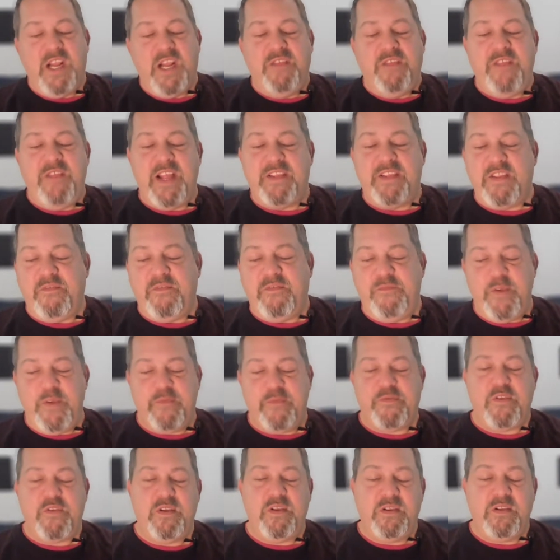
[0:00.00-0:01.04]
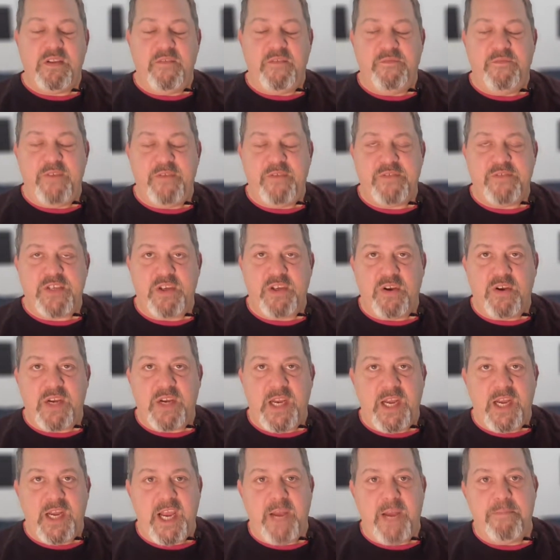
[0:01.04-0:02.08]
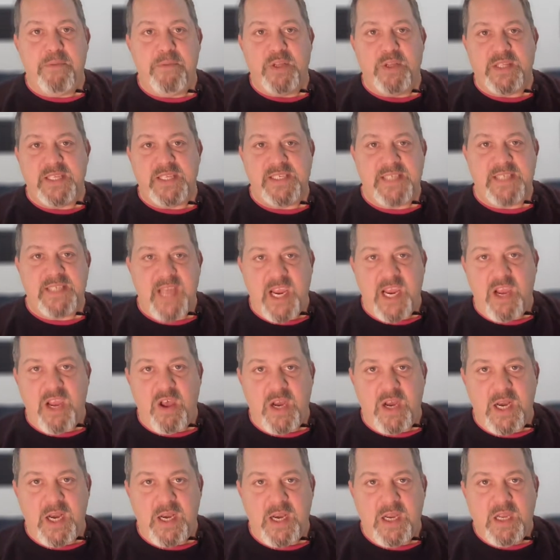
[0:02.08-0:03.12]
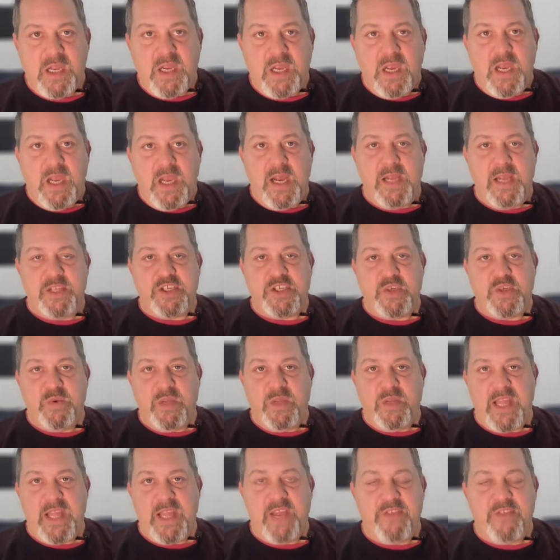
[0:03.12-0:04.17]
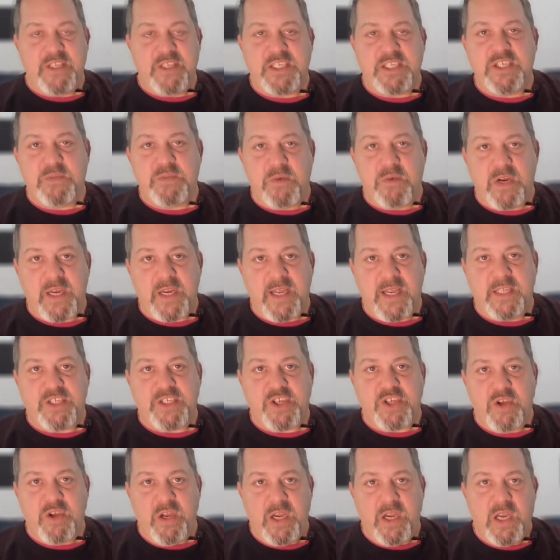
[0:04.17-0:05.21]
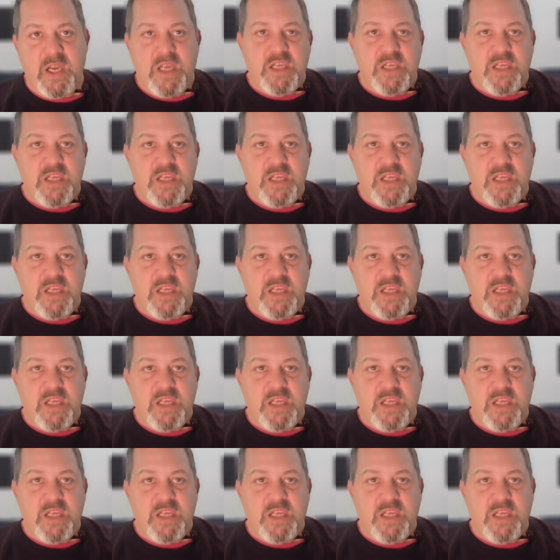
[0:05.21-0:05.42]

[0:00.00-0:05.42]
that the Fifth Circuit had put the stay on it to allow, this is where it gets good.